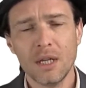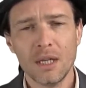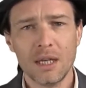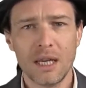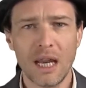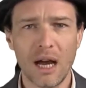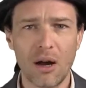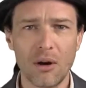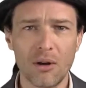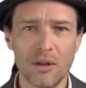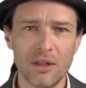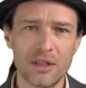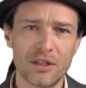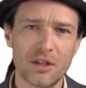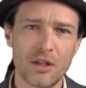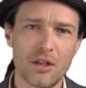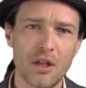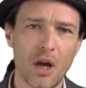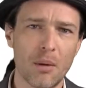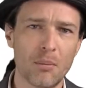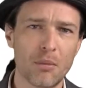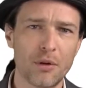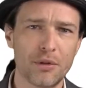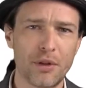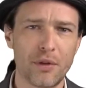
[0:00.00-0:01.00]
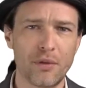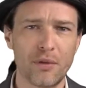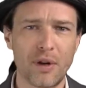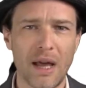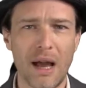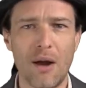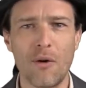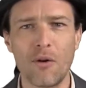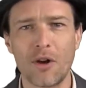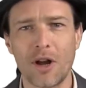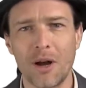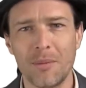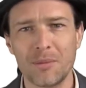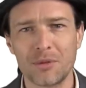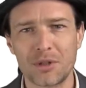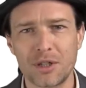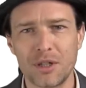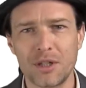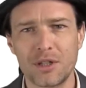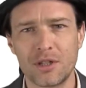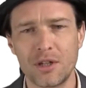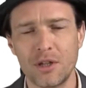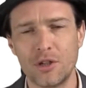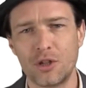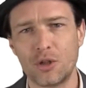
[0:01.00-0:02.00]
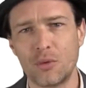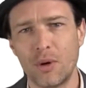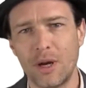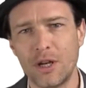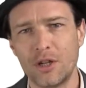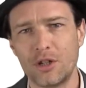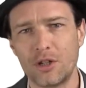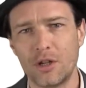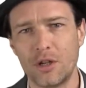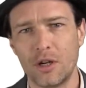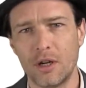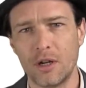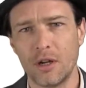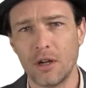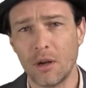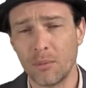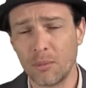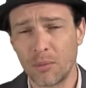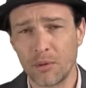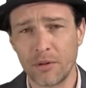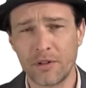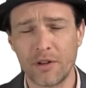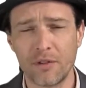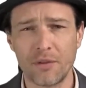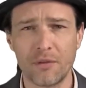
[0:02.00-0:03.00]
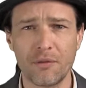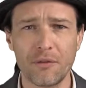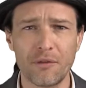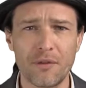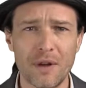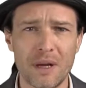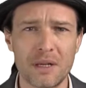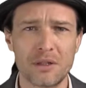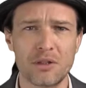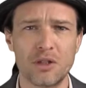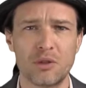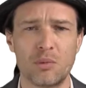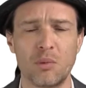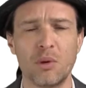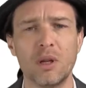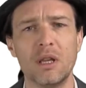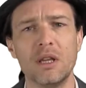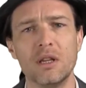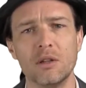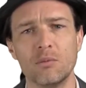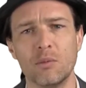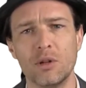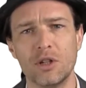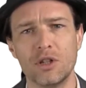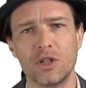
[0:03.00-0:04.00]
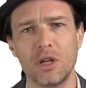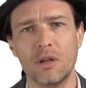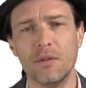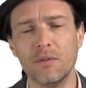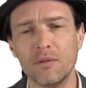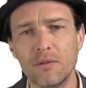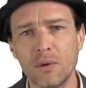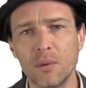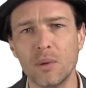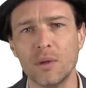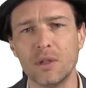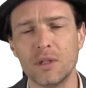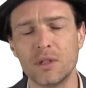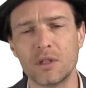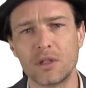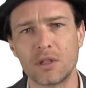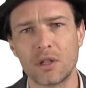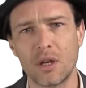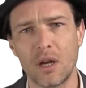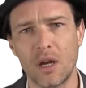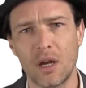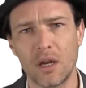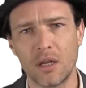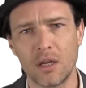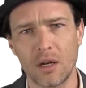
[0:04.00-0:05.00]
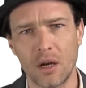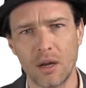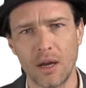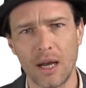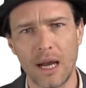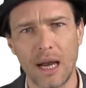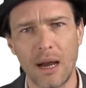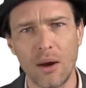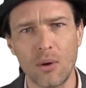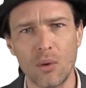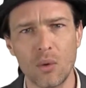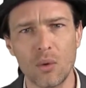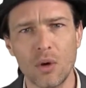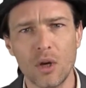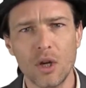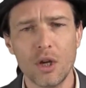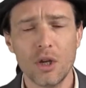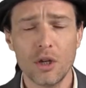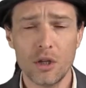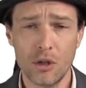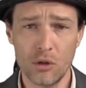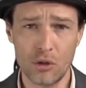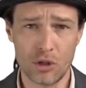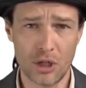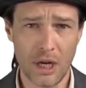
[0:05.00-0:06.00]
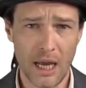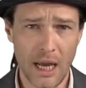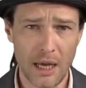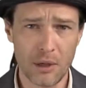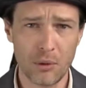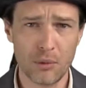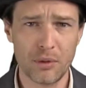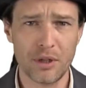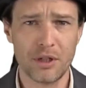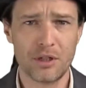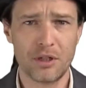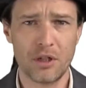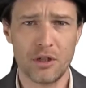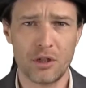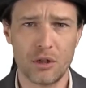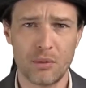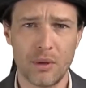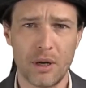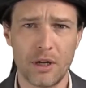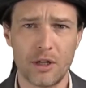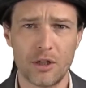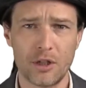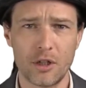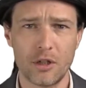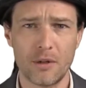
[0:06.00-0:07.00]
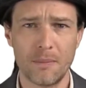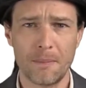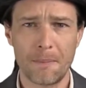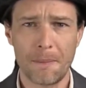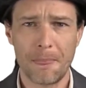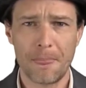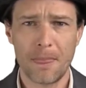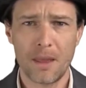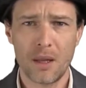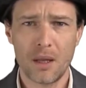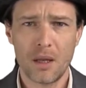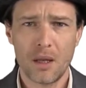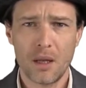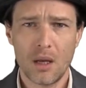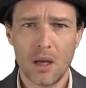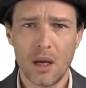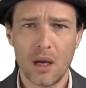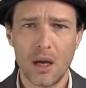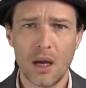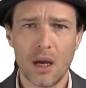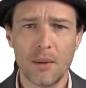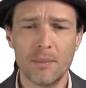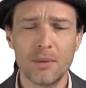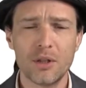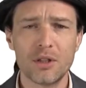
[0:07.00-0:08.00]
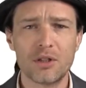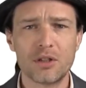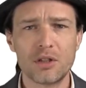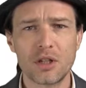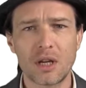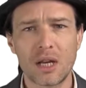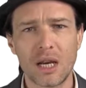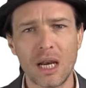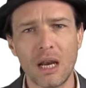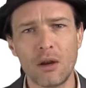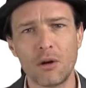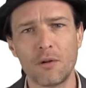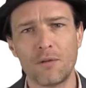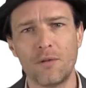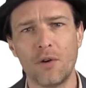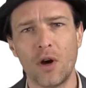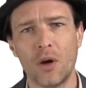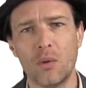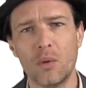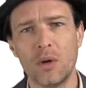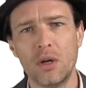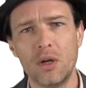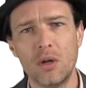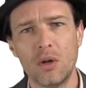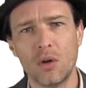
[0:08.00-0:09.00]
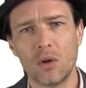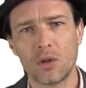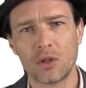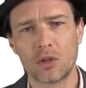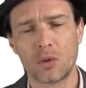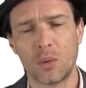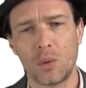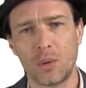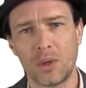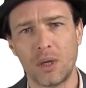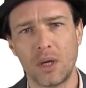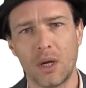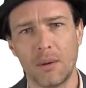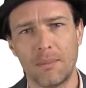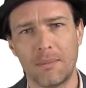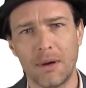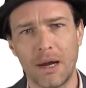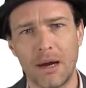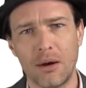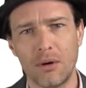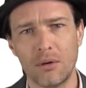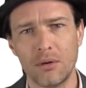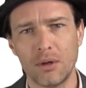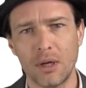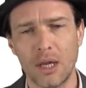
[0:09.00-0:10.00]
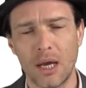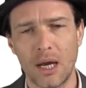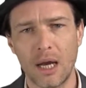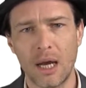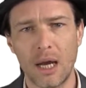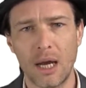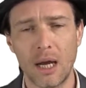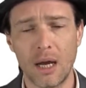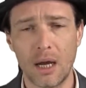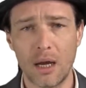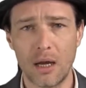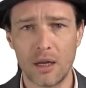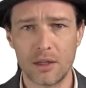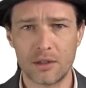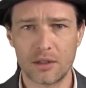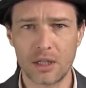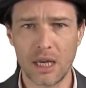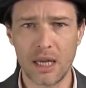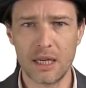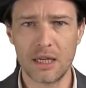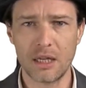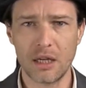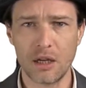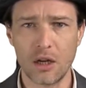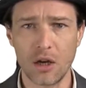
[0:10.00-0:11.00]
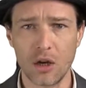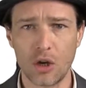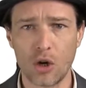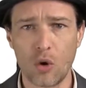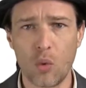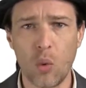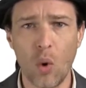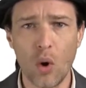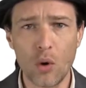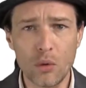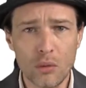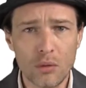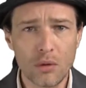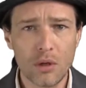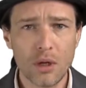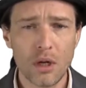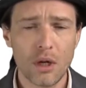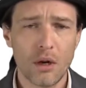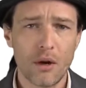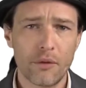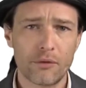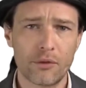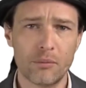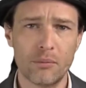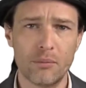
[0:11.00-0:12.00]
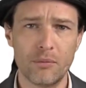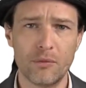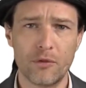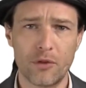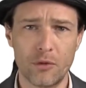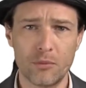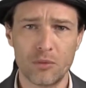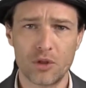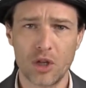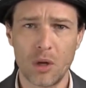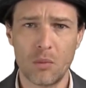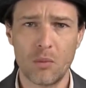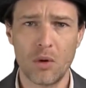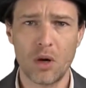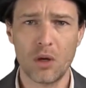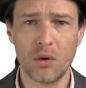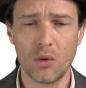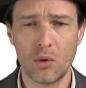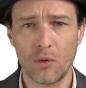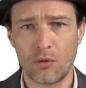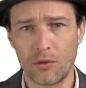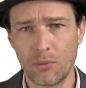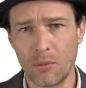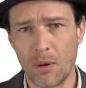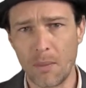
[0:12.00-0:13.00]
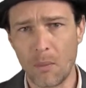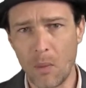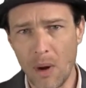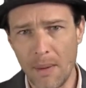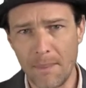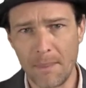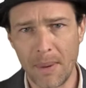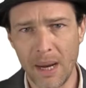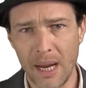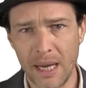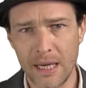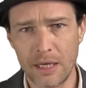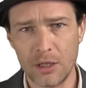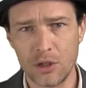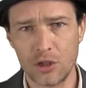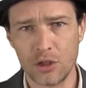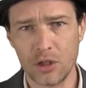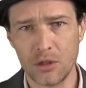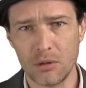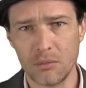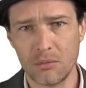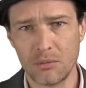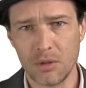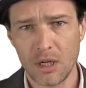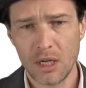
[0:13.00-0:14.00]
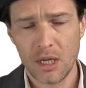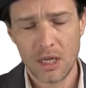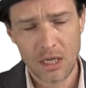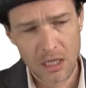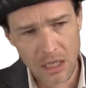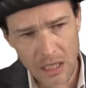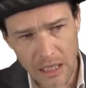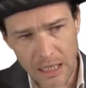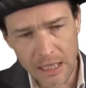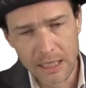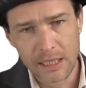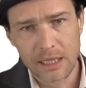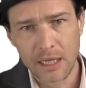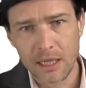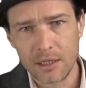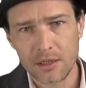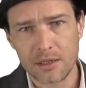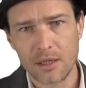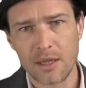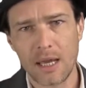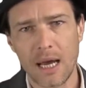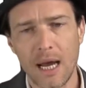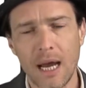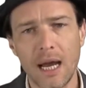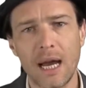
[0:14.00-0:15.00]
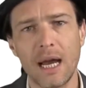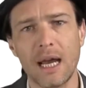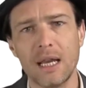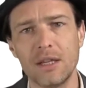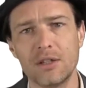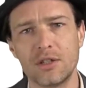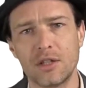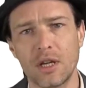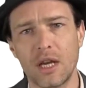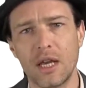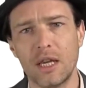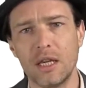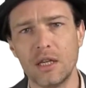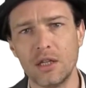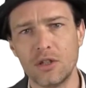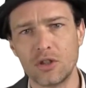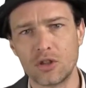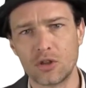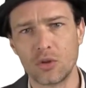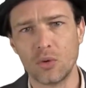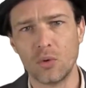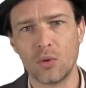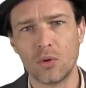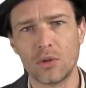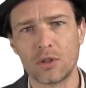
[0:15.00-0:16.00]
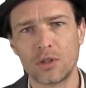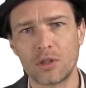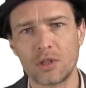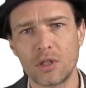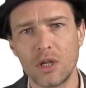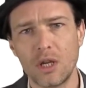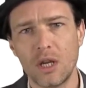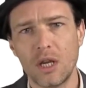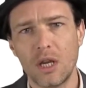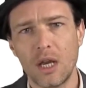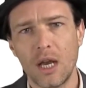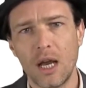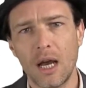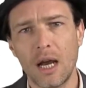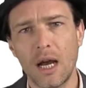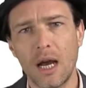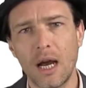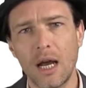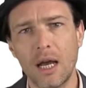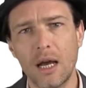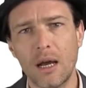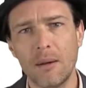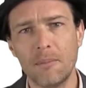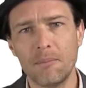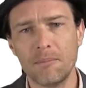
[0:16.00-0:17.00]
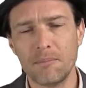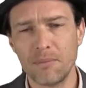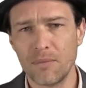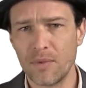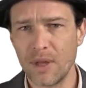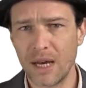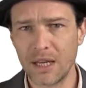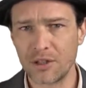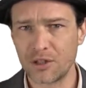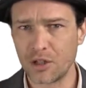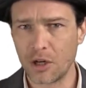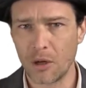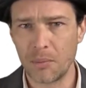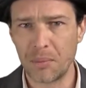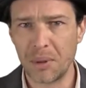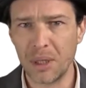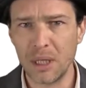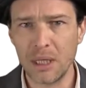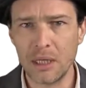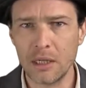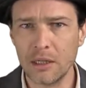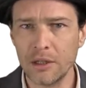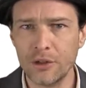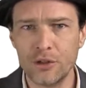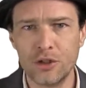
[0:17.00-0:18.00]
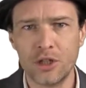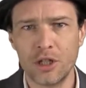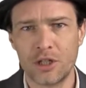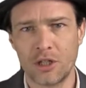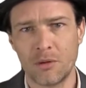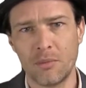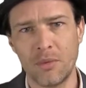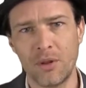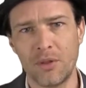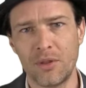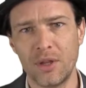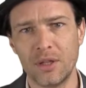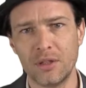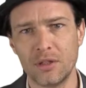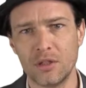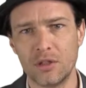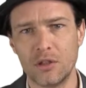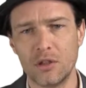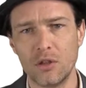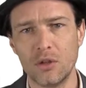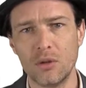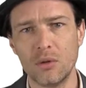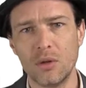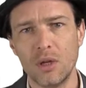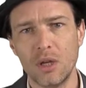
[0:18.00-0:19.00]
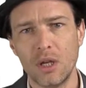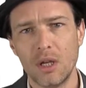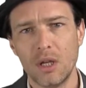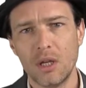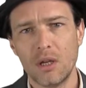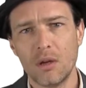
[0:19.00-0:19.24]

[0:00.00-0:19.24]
Now there's a number of different outcomes to this situation and a number of different factors which influence how you should handle this situation. But to clarify, we're not talking about taking a quote from someone or from a web page and linking to that as a source. That's a completely legitimate thing to do.